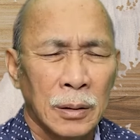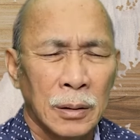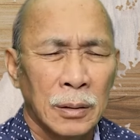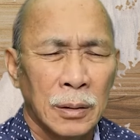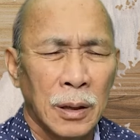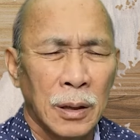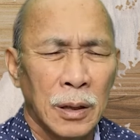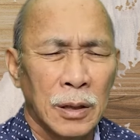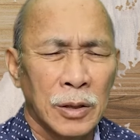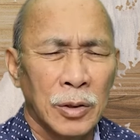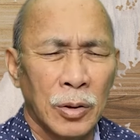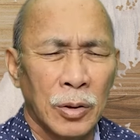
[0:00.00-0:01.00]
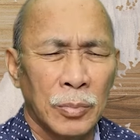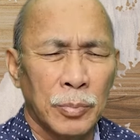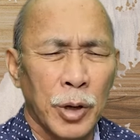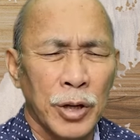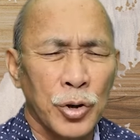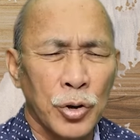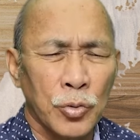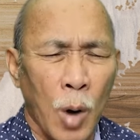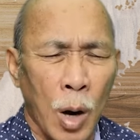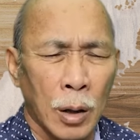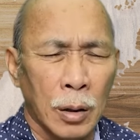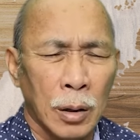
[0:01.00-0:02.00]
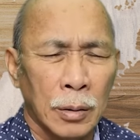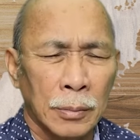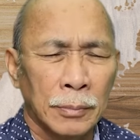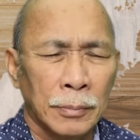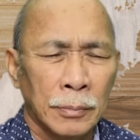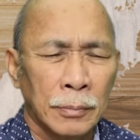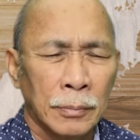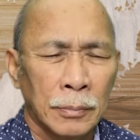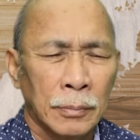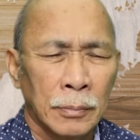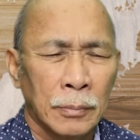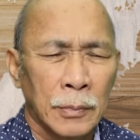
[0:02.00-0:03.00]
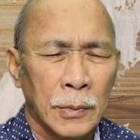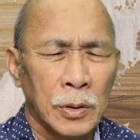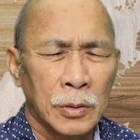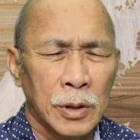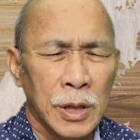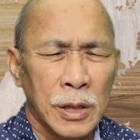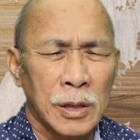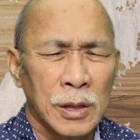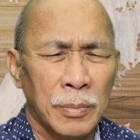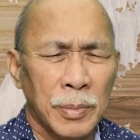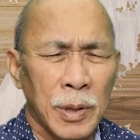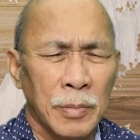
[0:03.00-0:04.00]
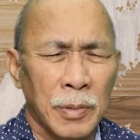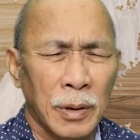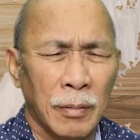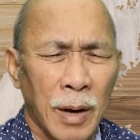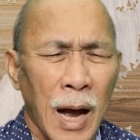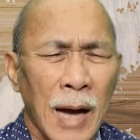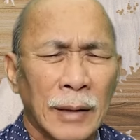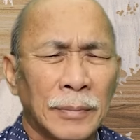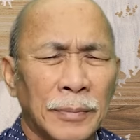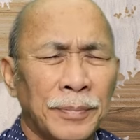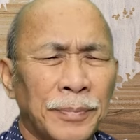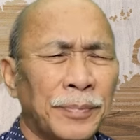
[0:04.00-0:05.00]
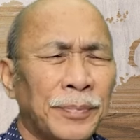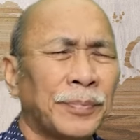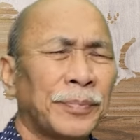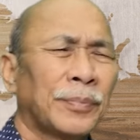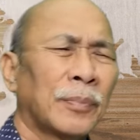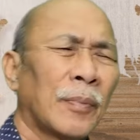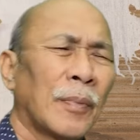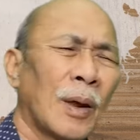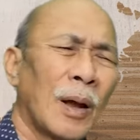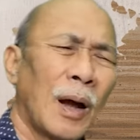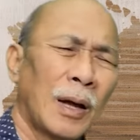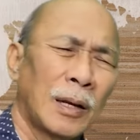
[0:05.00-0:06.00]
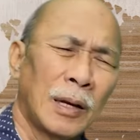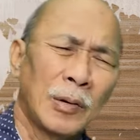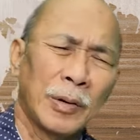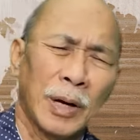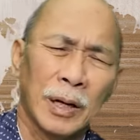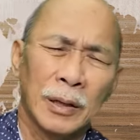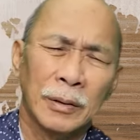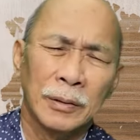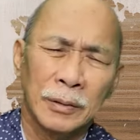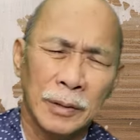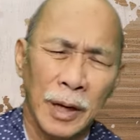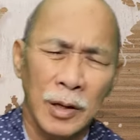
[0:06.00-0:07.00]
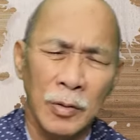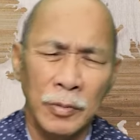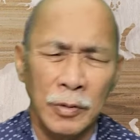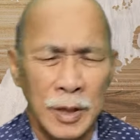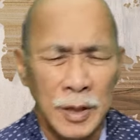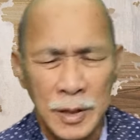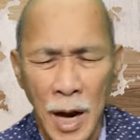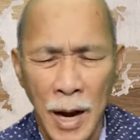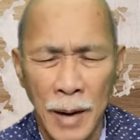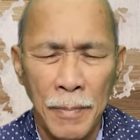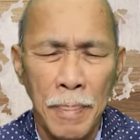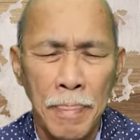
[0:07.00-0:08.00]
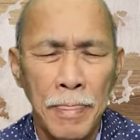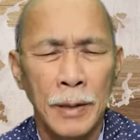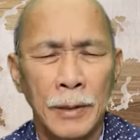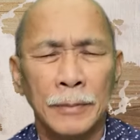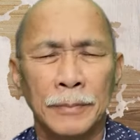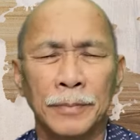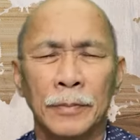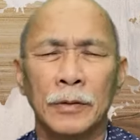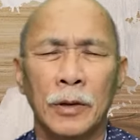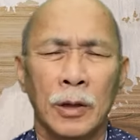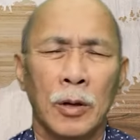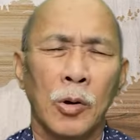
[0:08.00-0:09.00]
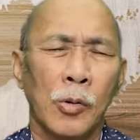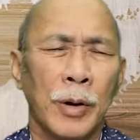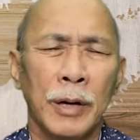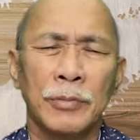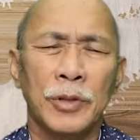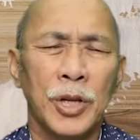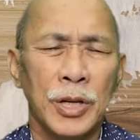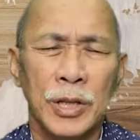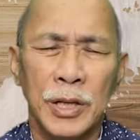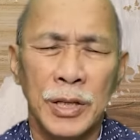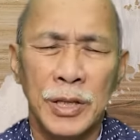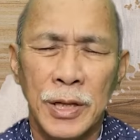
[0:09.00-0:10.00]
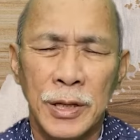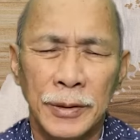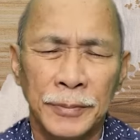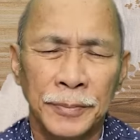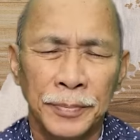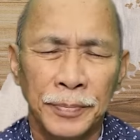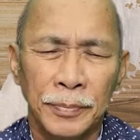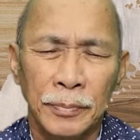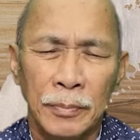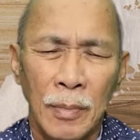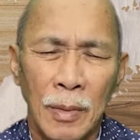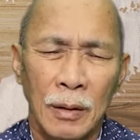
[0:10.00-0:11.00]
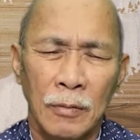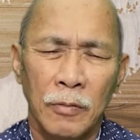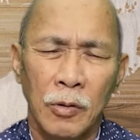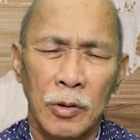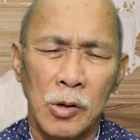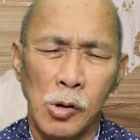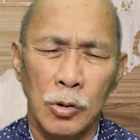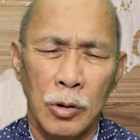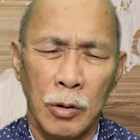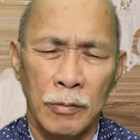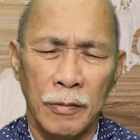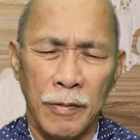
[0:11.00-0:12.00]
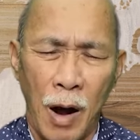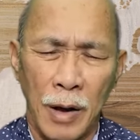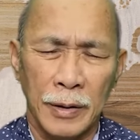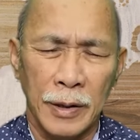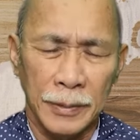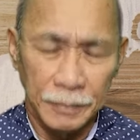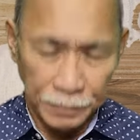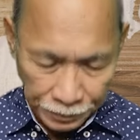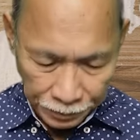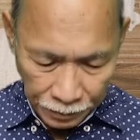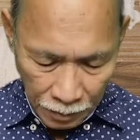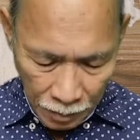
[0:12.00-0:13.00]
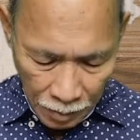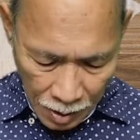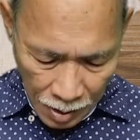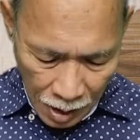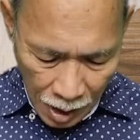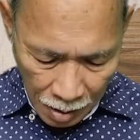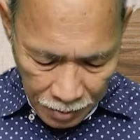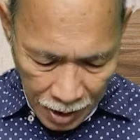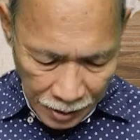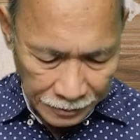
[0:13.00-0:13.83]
It is your precious work to teach the people of God. Hallelujah. Thank you for this time, for the glory of Jesus, and for the honor of the Father. Amen.